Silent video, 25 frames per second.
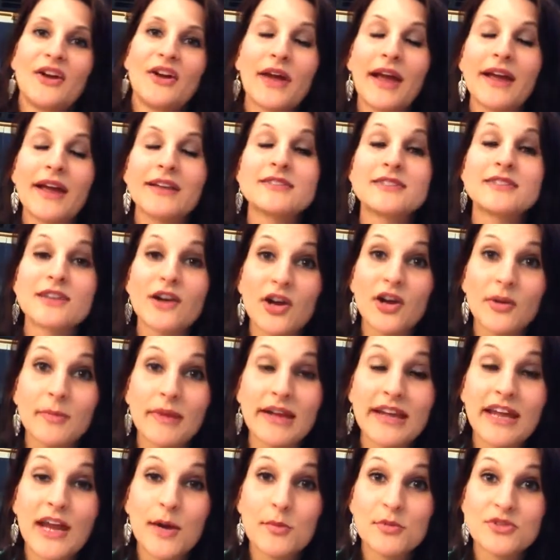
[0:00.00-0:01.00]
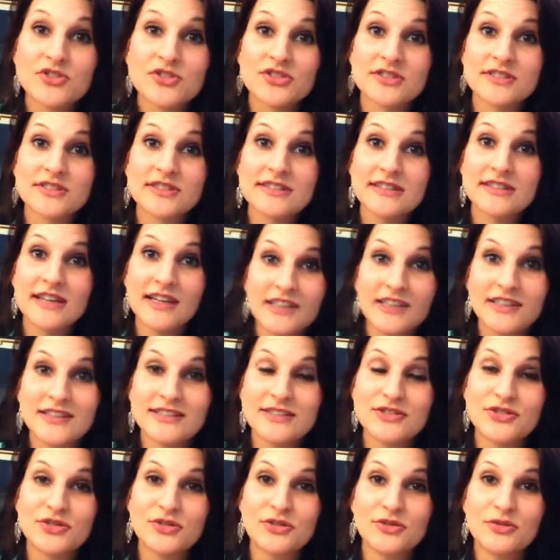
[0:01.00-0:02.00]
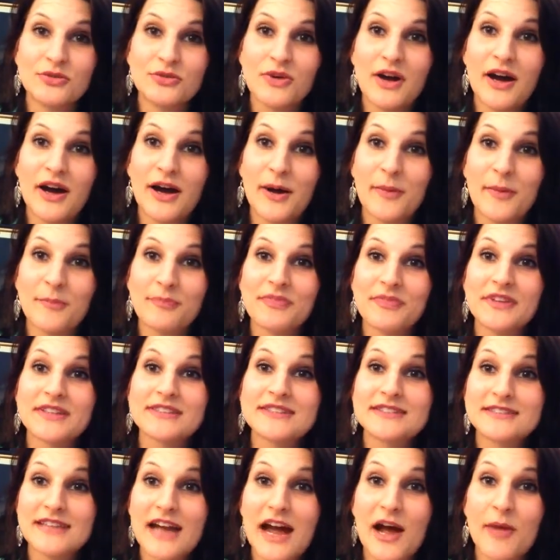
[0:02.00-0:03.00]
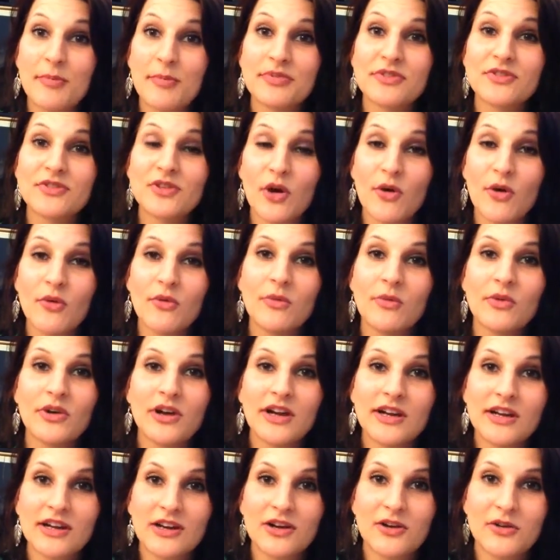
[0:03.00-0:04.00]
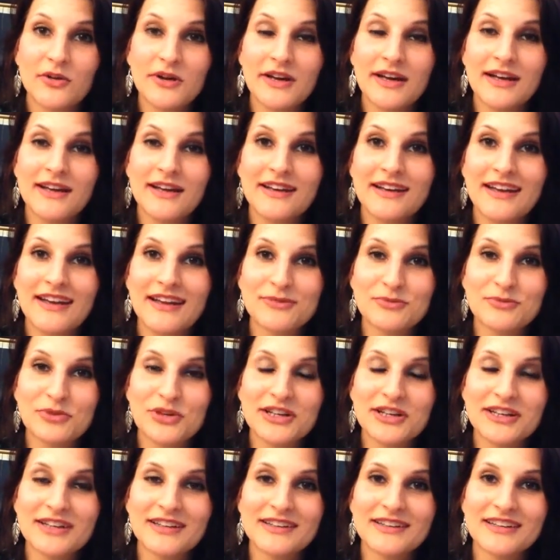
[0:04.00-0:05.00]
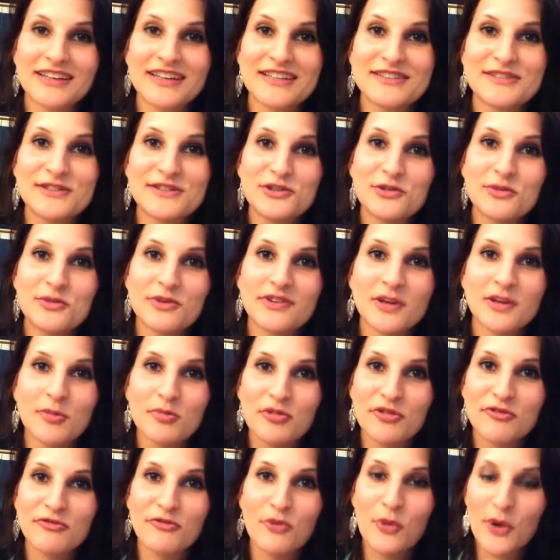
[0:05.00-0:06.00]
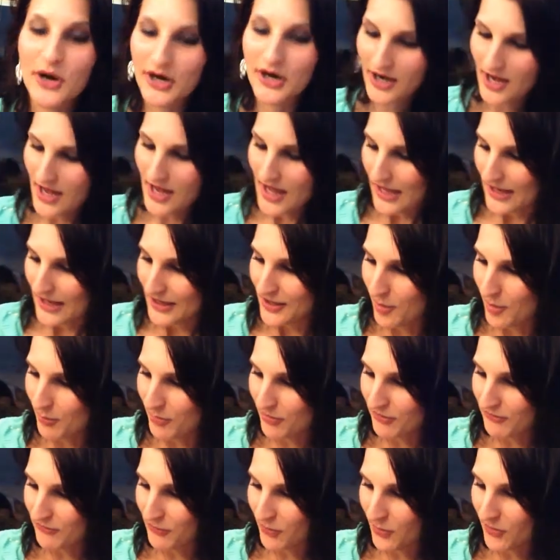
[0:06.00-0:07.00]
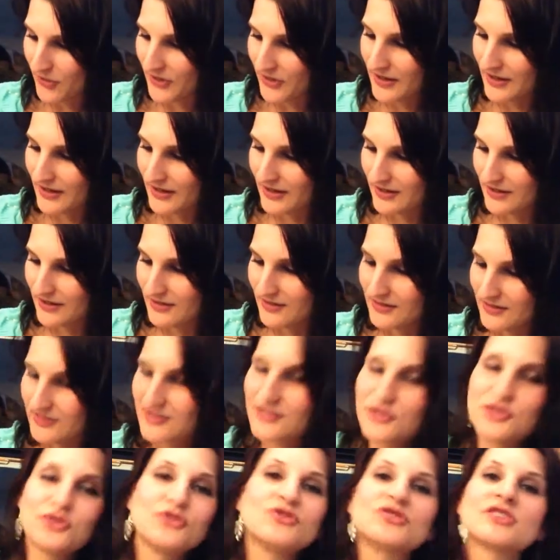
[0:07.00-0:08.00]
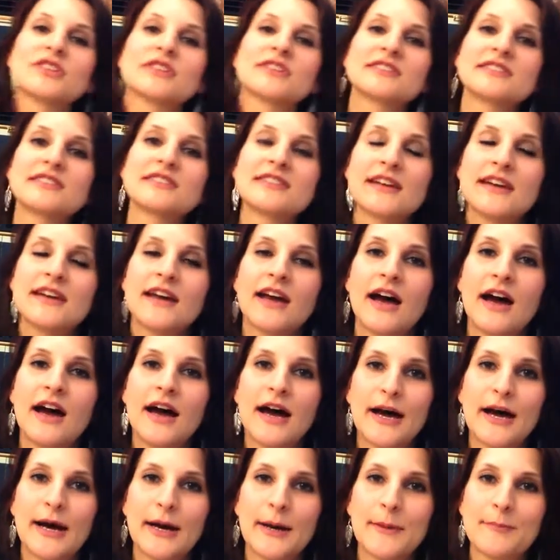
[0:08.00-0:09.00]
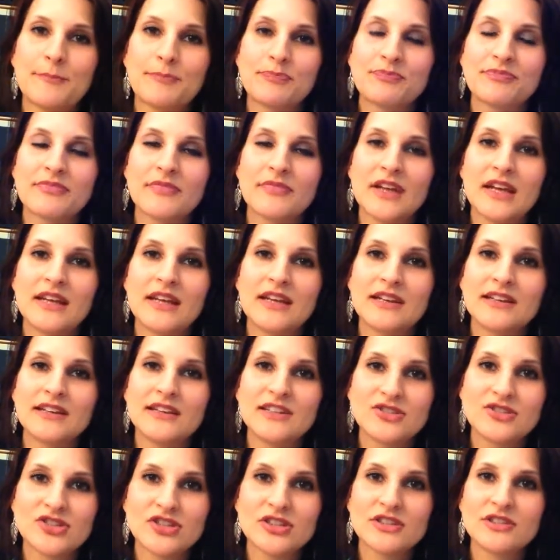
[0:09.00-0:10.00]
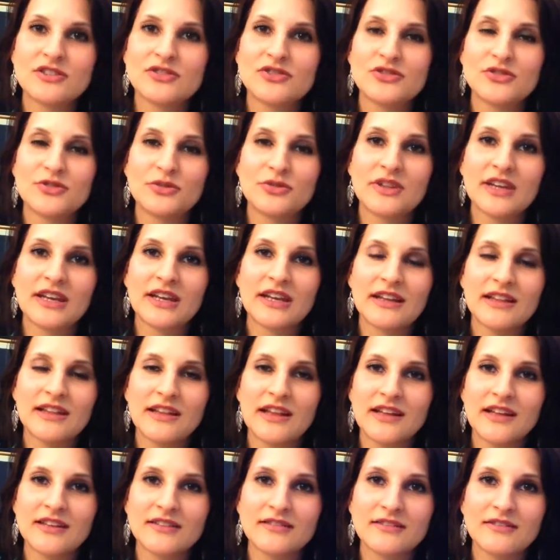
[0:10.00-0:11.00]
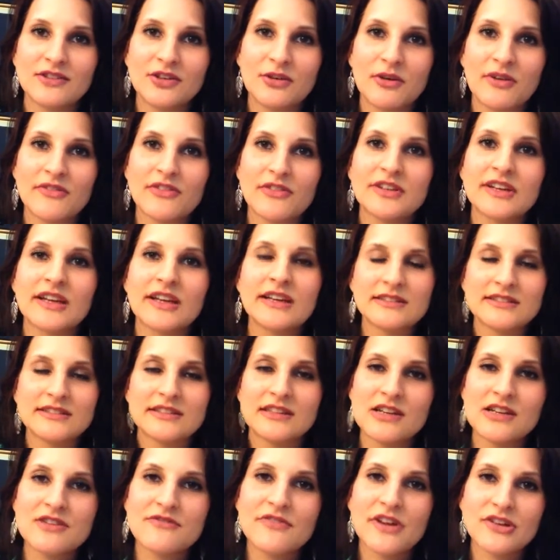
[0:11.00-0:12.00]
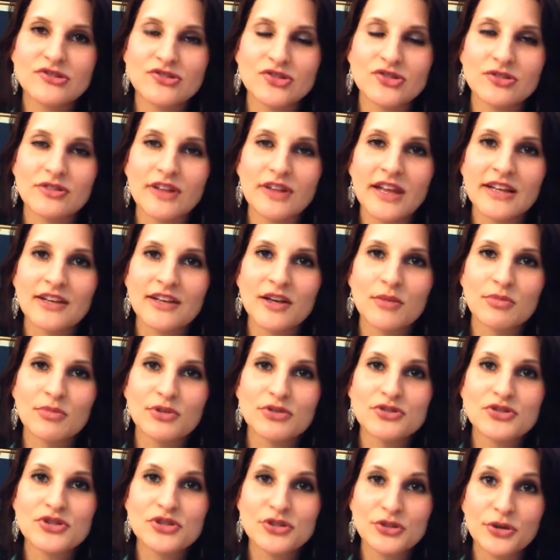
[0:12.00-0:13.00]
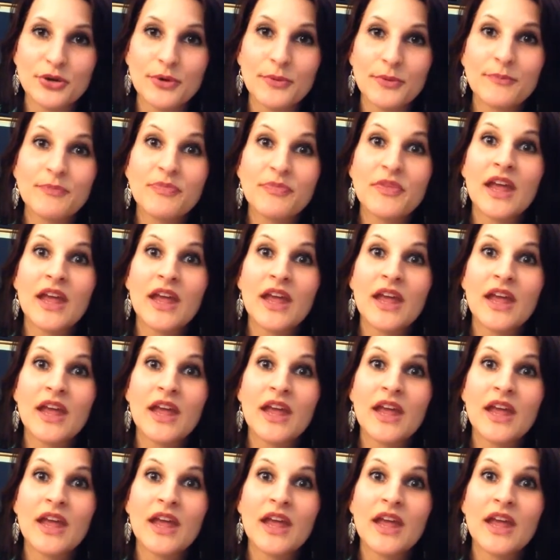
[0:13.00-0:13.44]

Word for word: Okay, sorry, my camera just decided to um, stop. So we're going to go ahead and we're going to continue with number four. Number four is to just, um, in addition to thinking that you know every day is an adventure, like number two,